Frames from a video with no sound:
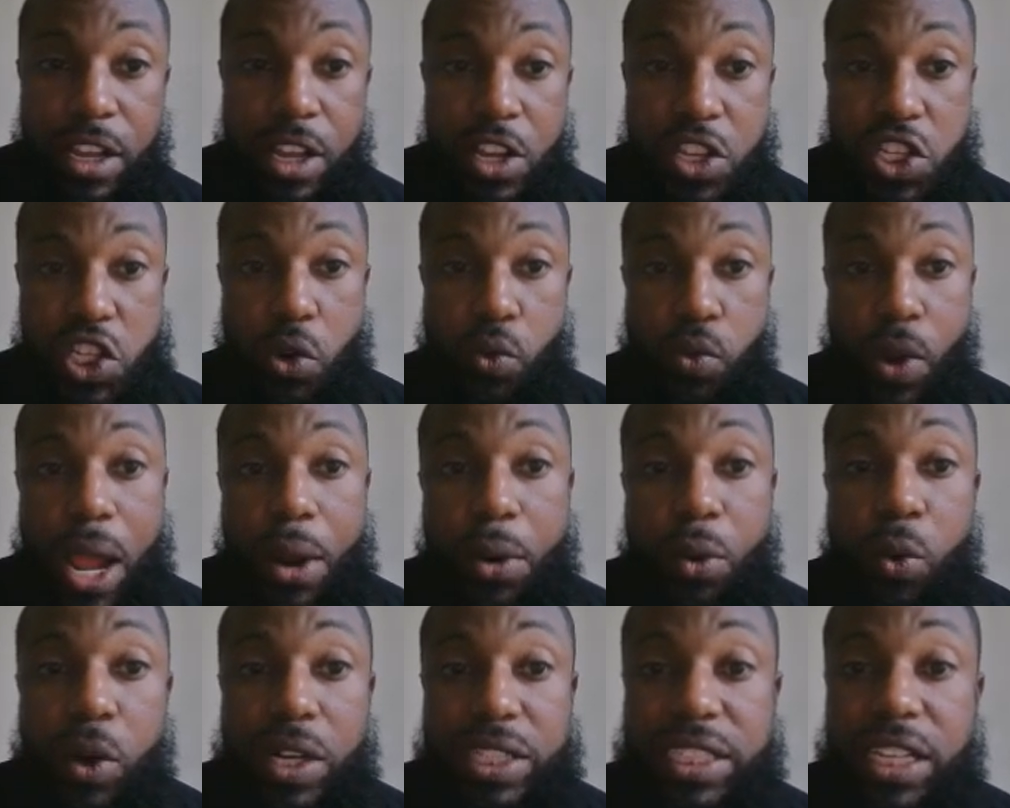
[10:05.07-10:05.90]
So router
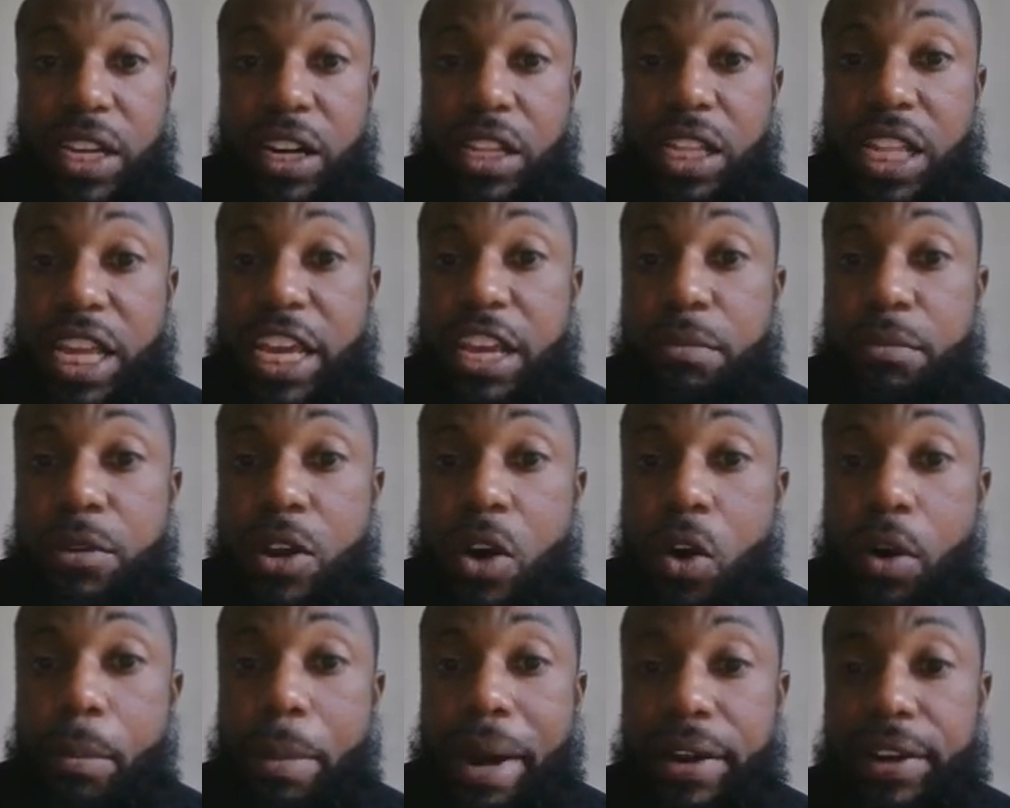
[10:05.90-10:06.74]
1's going to let him
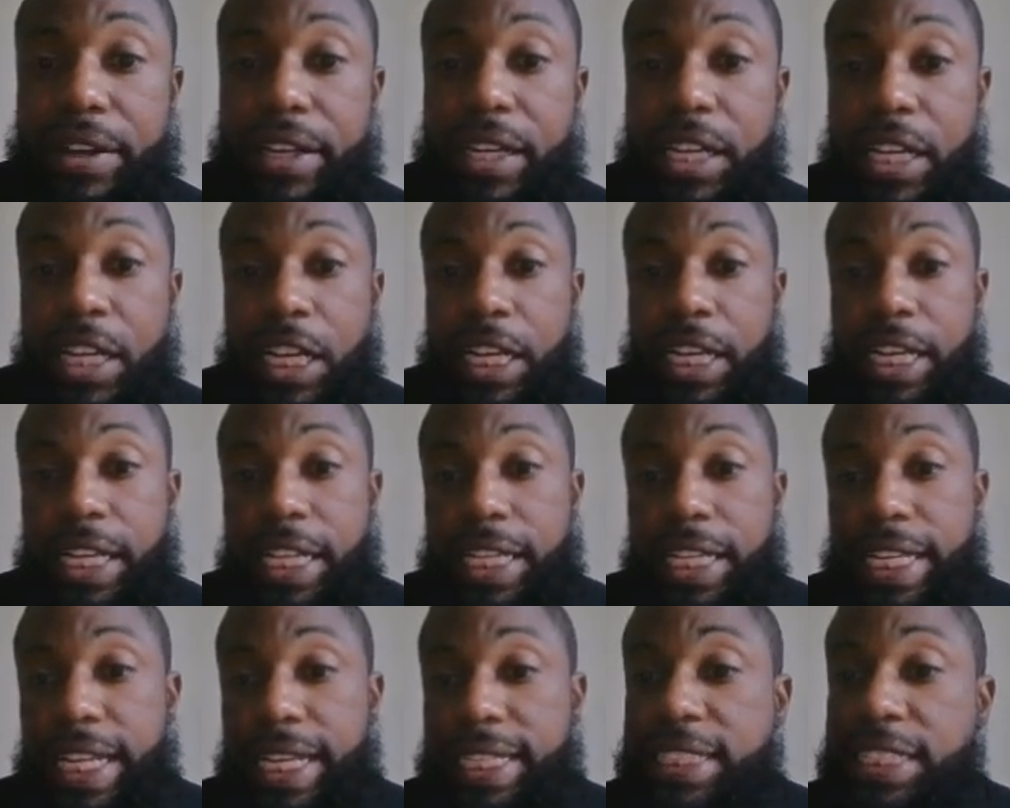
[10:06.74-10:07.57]
know about it.
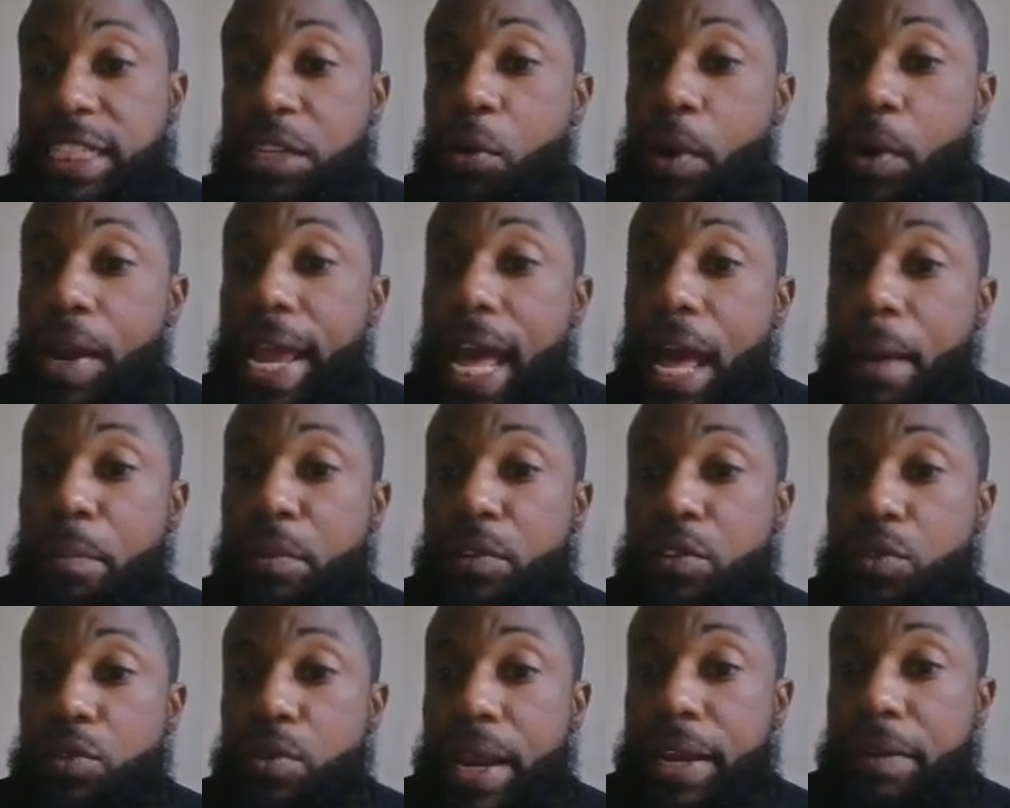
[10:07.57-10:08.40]
Let's see what
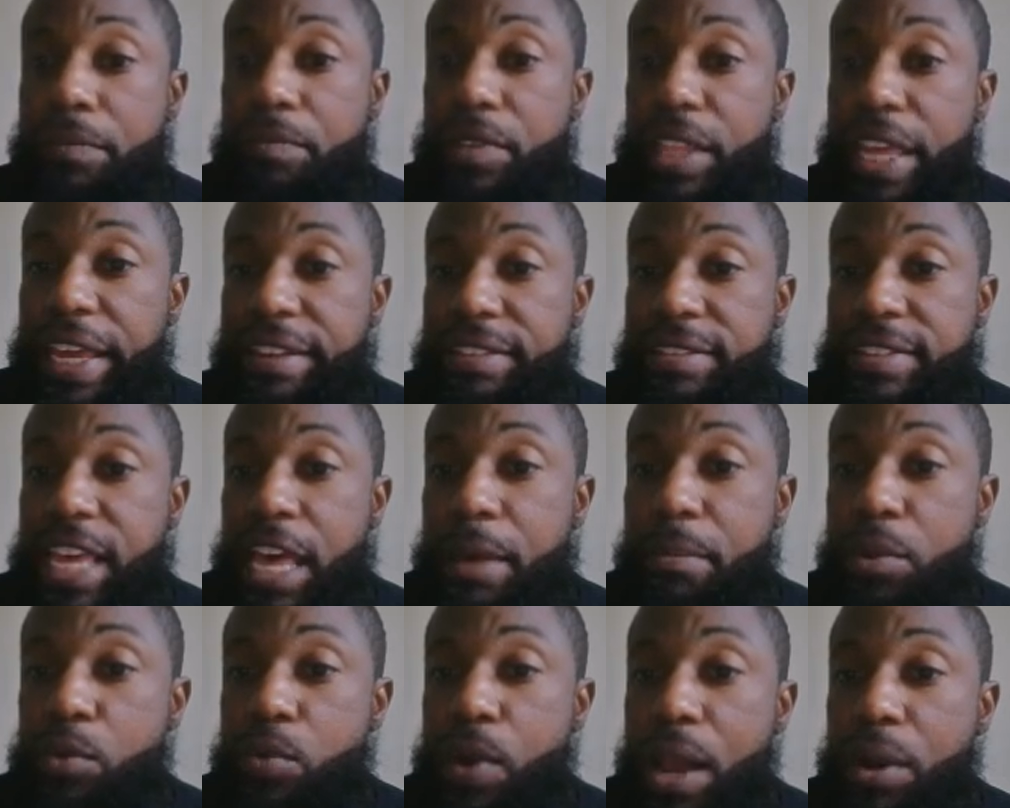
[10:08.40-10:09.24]
happens, right?
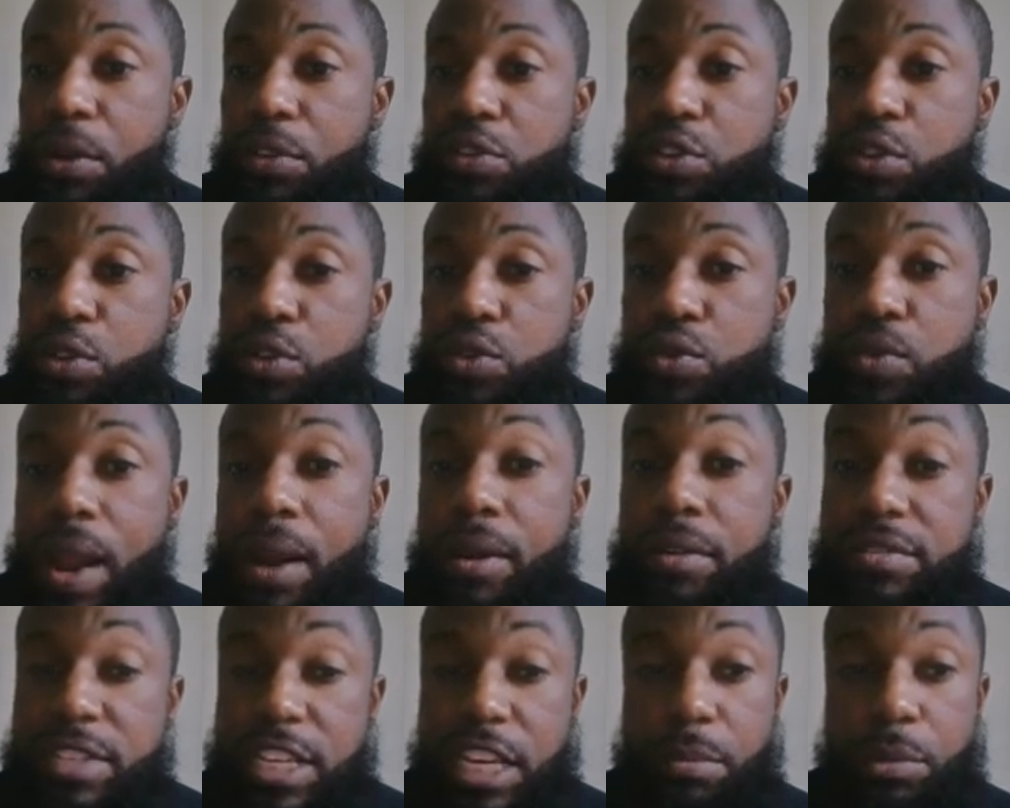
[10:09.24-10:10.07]
Examine router 2's
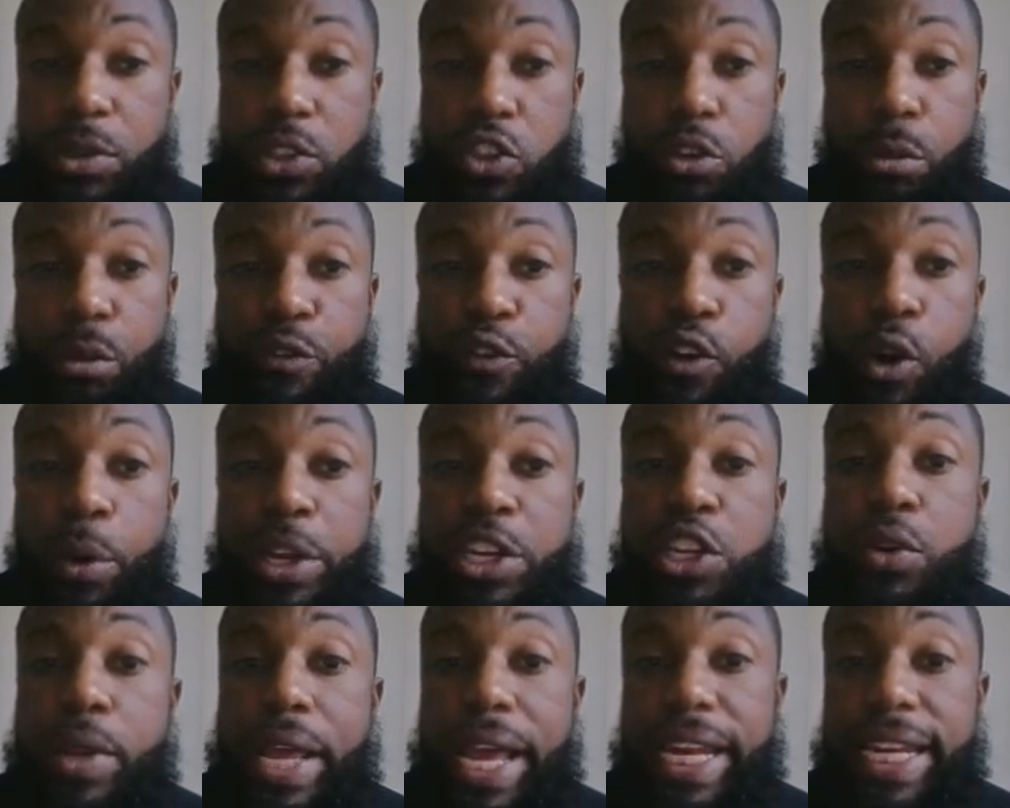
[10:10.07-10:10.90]
routing table. So before we
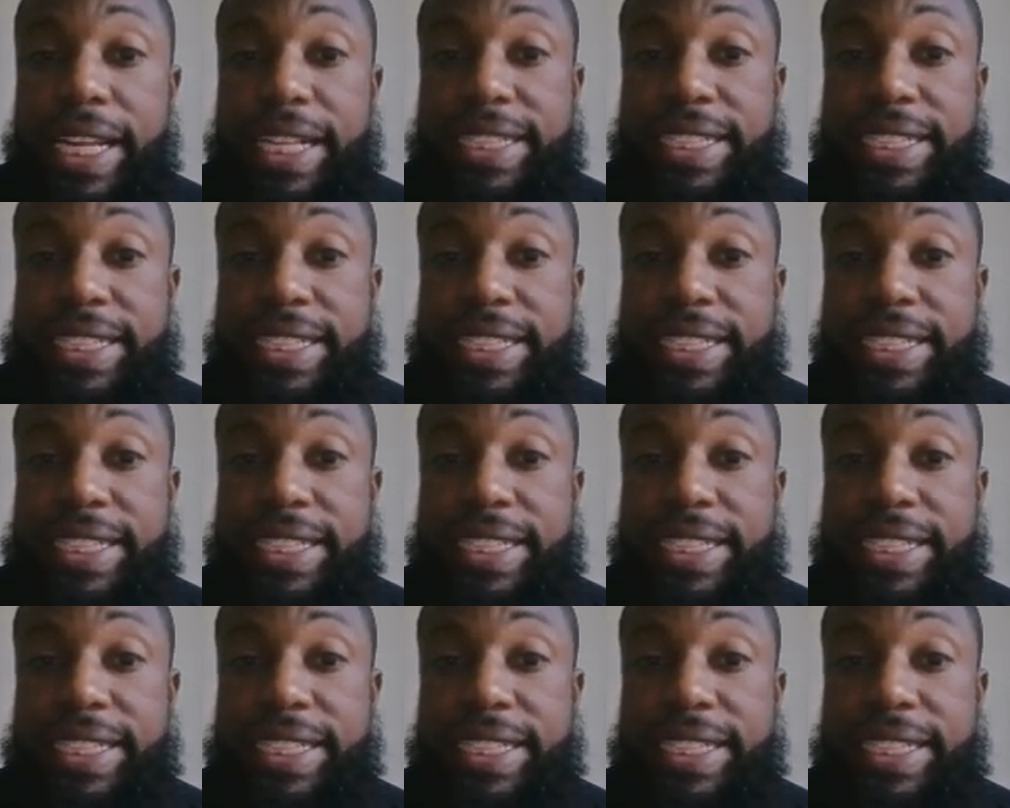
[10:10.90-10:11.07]
do that, let's